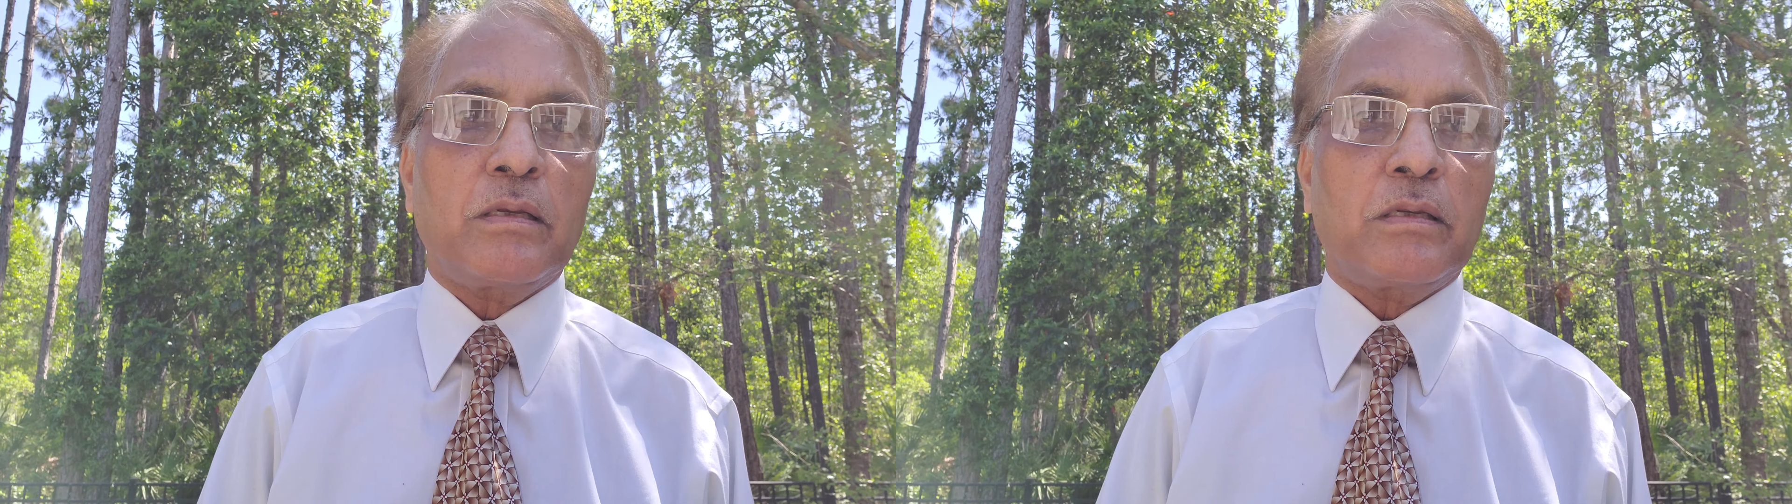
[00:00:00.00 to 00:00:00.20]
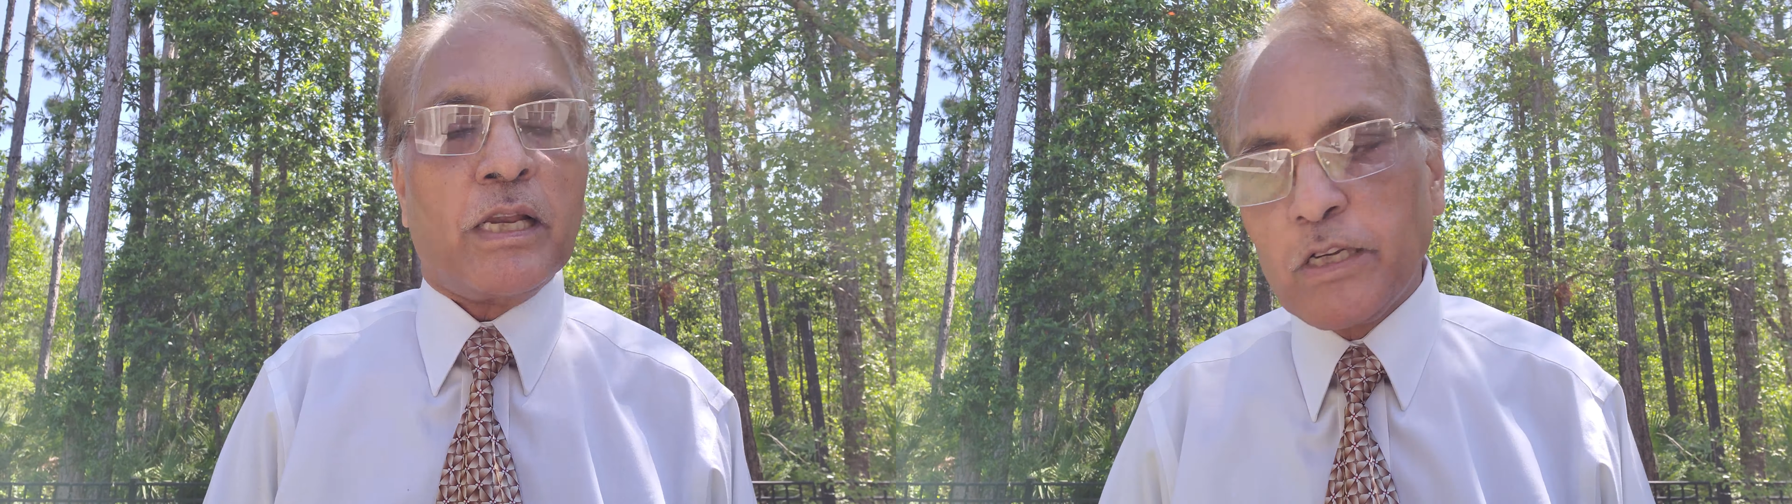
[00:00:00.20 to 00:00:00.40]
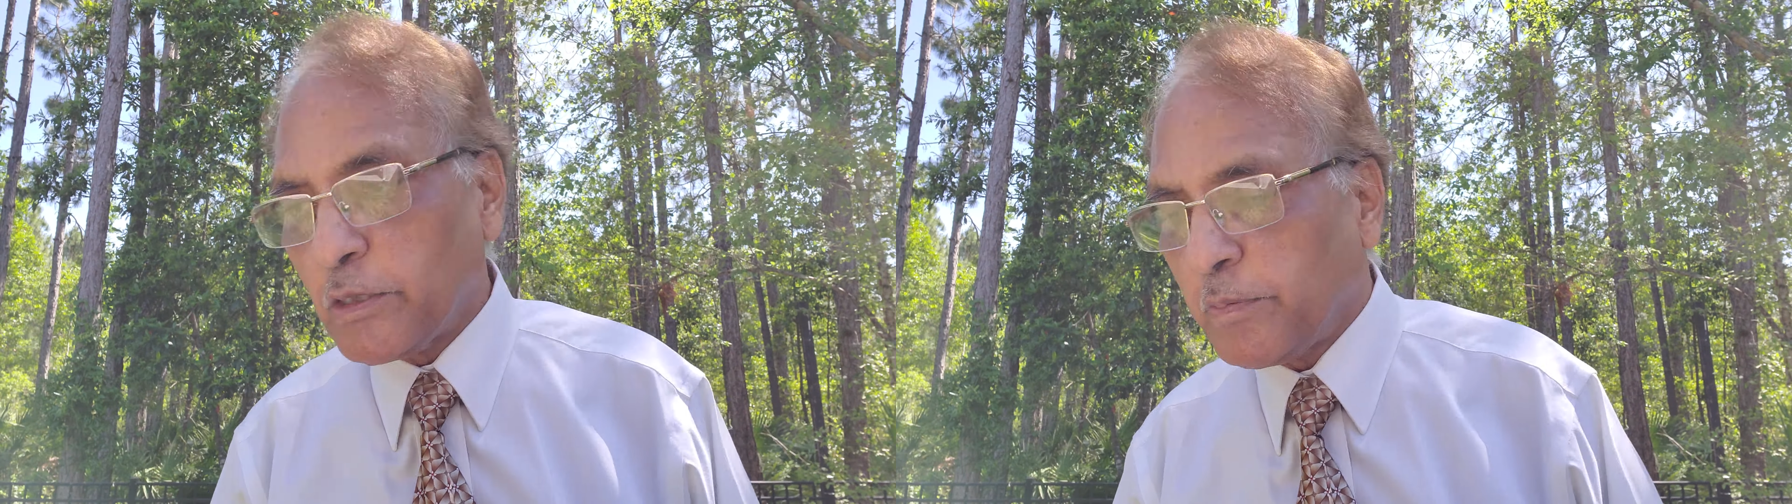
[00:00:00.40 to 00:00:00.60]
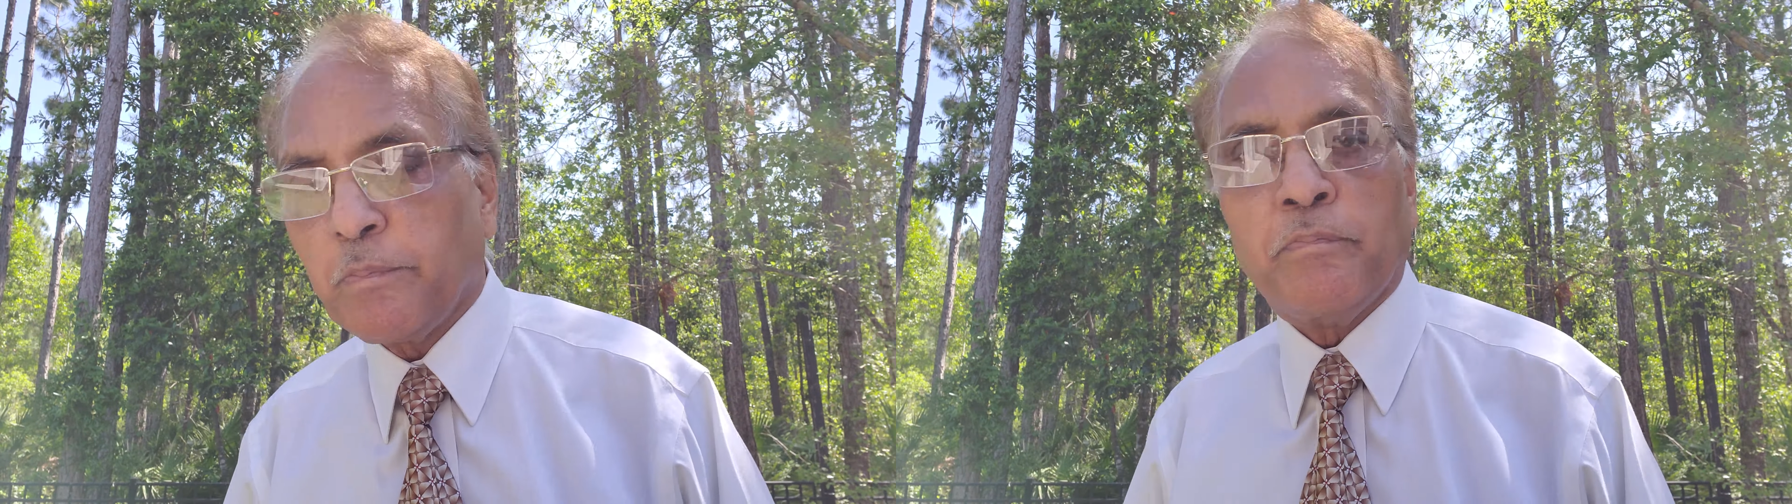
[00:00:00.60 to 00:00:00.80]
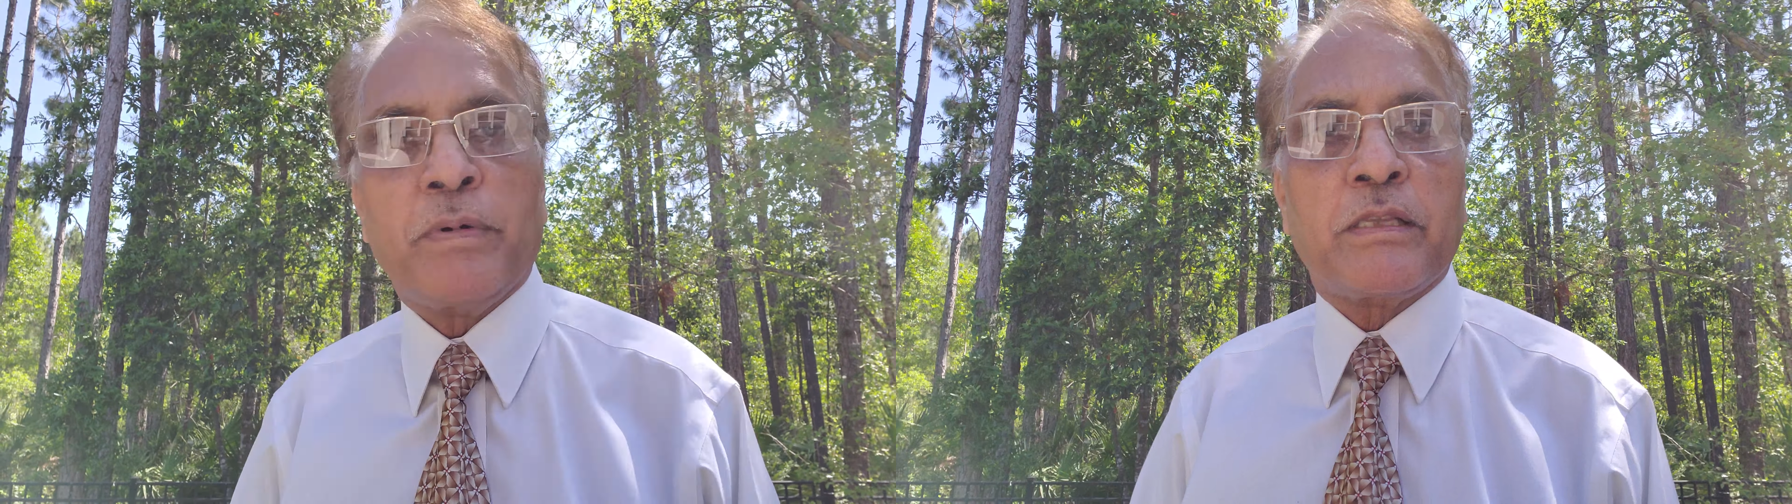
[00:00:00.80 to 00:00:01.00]
let it be
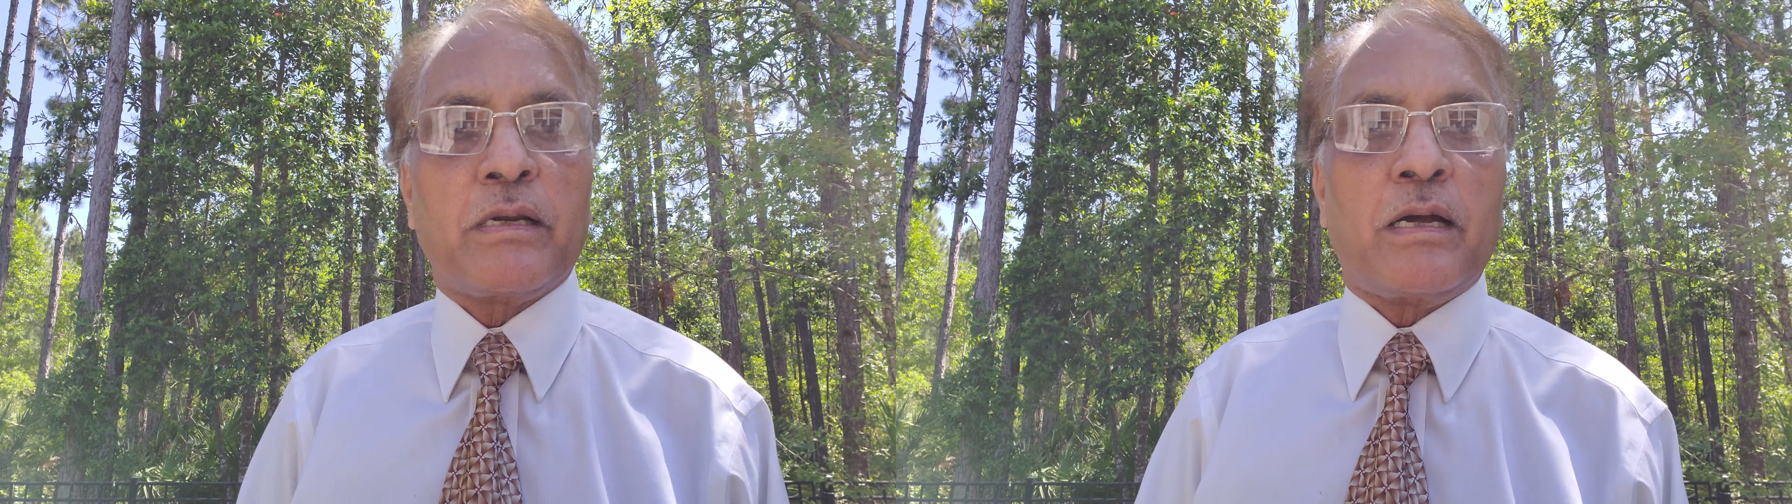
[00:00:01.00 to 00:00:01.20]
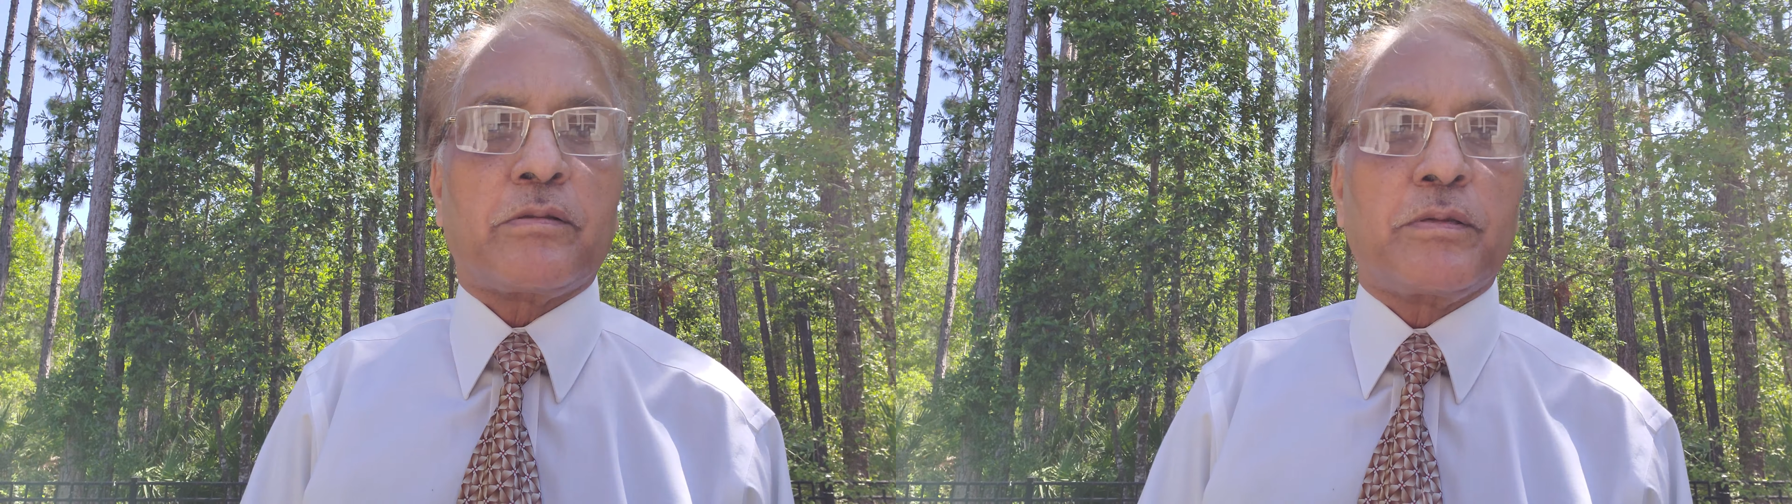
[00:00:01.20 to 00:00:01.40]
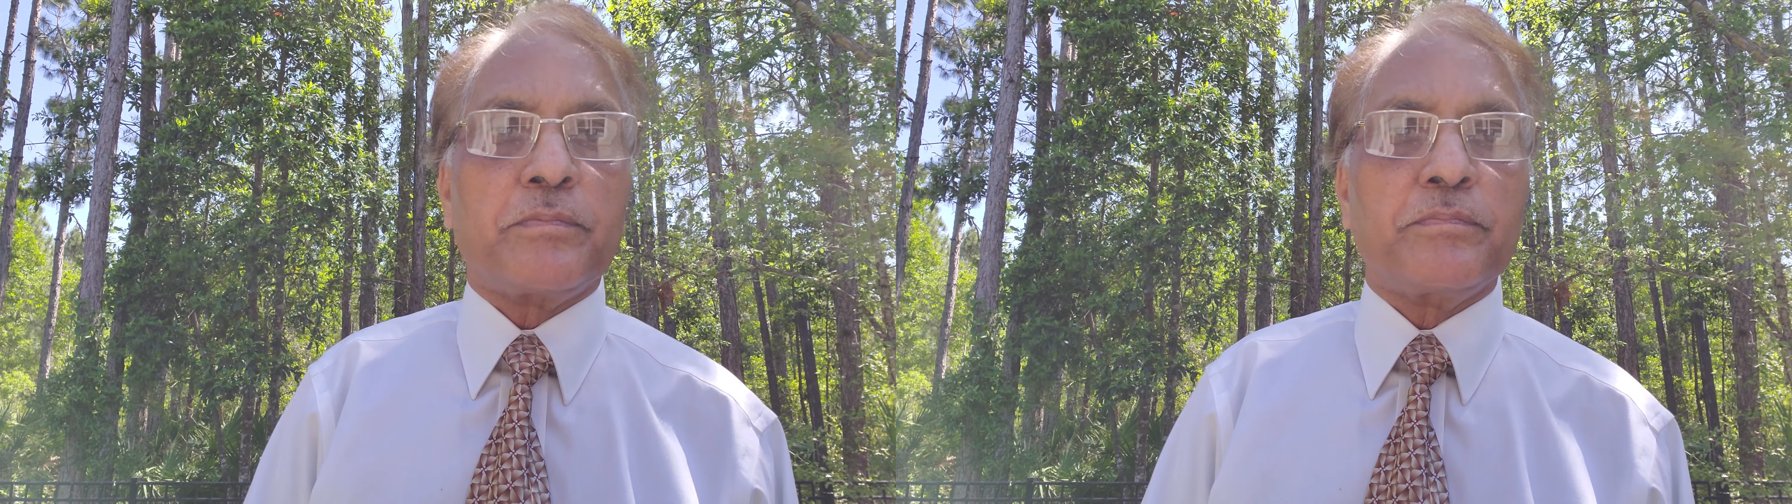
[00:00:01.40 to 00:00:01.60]
Mother Earth.